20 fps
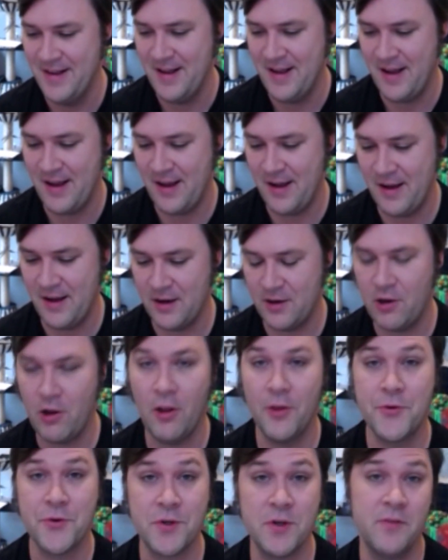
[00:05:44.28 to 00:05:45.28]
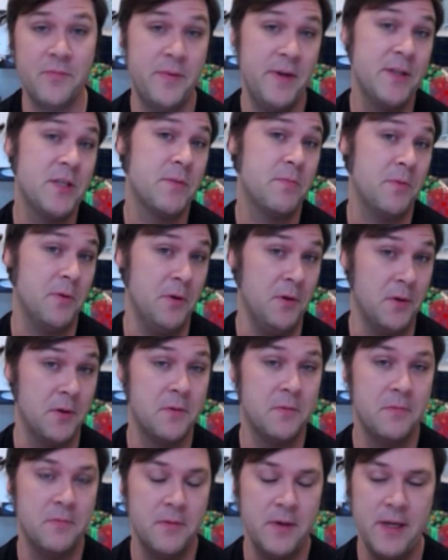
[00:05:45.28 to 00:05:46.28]
culture of Pittsburgh
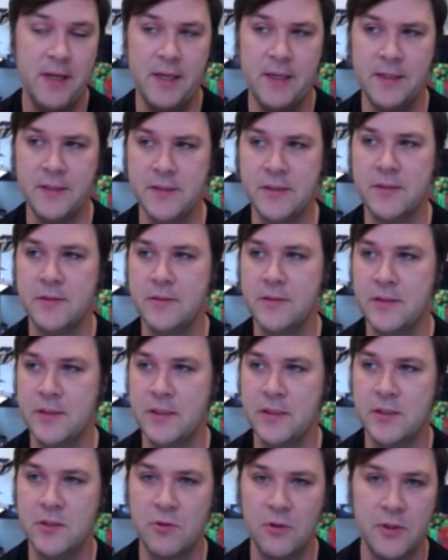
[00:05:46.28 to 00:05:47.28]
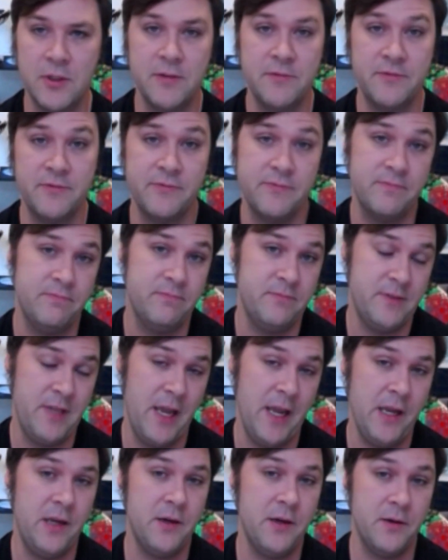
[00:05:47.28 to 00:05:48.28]
is you sort of
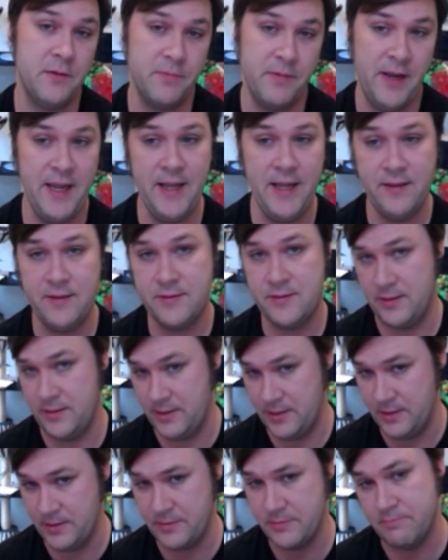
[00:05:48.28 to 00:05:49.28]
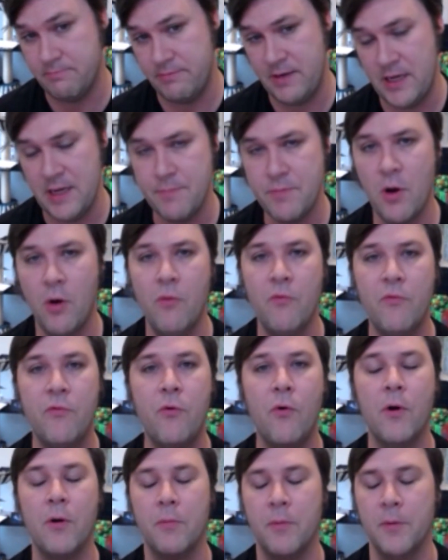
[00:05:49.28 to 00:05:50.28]
take your hits and you keep going
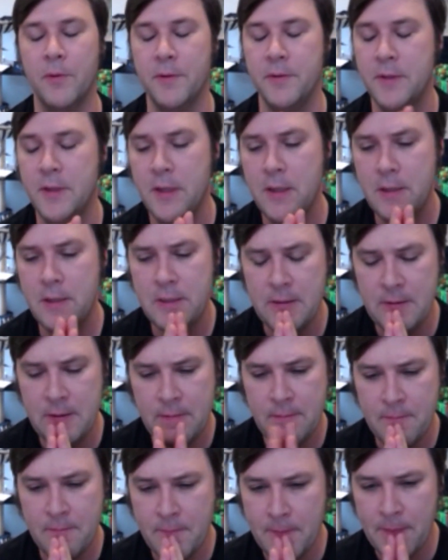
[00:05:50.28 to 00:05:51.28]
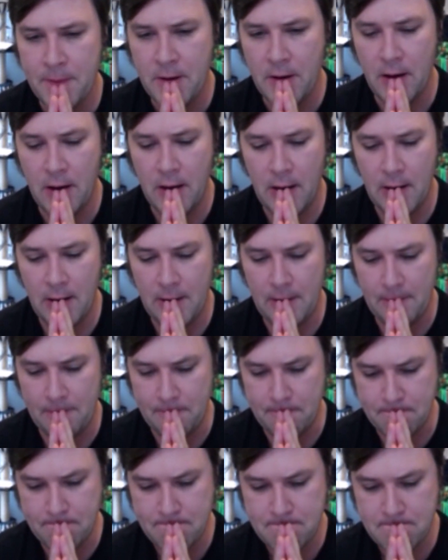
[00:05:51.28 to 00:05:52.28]
forward.
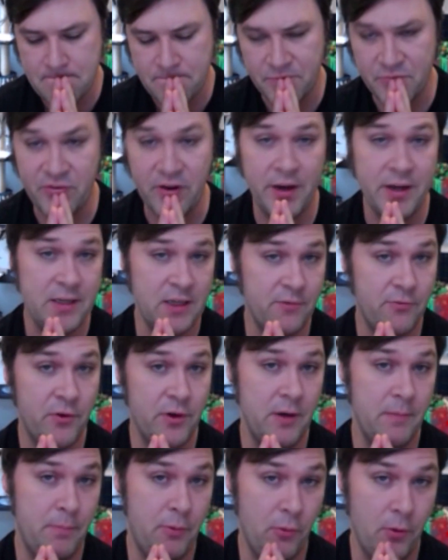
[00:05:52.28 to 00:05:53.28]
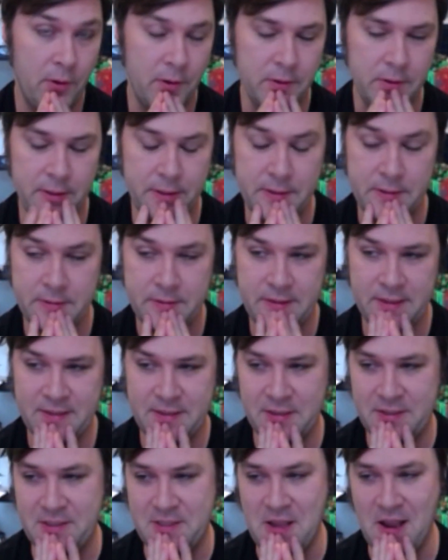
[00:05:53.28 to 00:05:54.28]
Very different in Portland. This
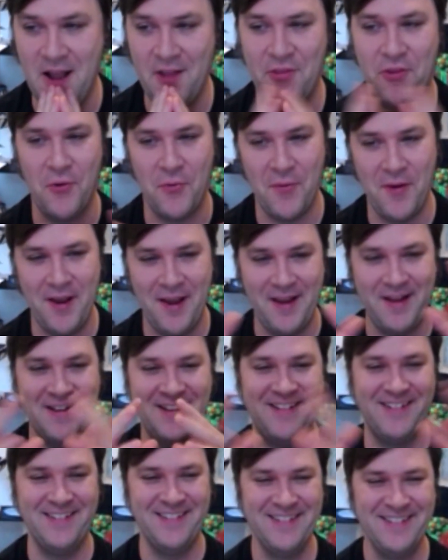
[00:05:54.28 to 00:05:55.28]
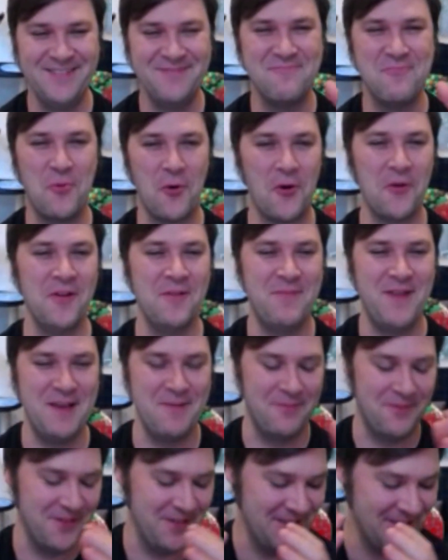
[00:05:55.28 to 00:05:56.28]
is not the way Portland
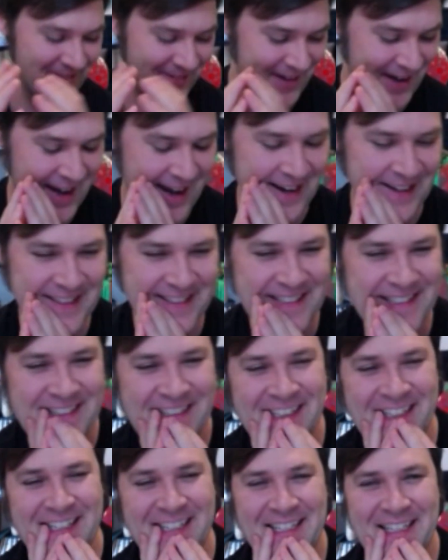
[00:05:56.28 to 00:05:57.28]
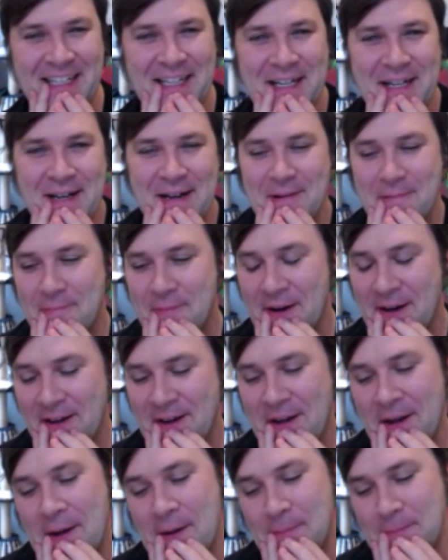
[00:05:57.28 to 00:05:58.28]
people interact.
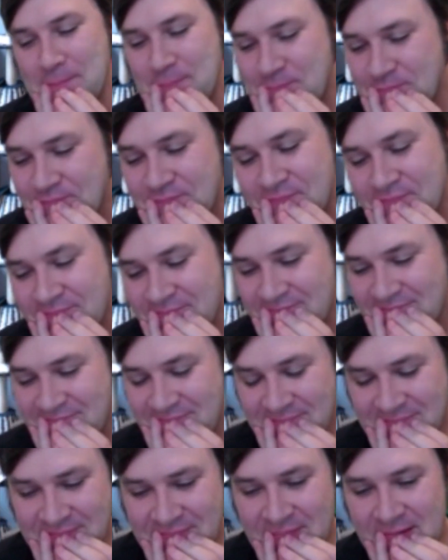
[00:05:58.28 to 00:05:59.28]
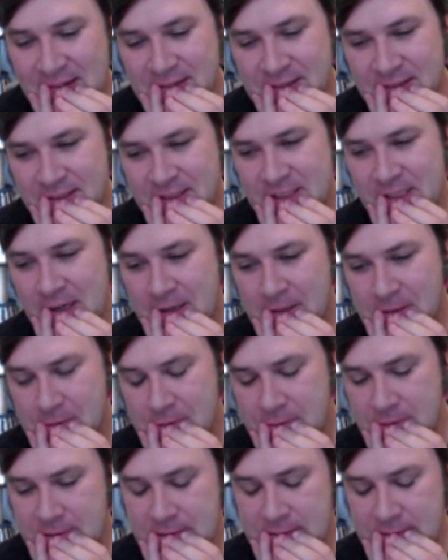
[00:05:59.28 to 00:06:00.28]
But so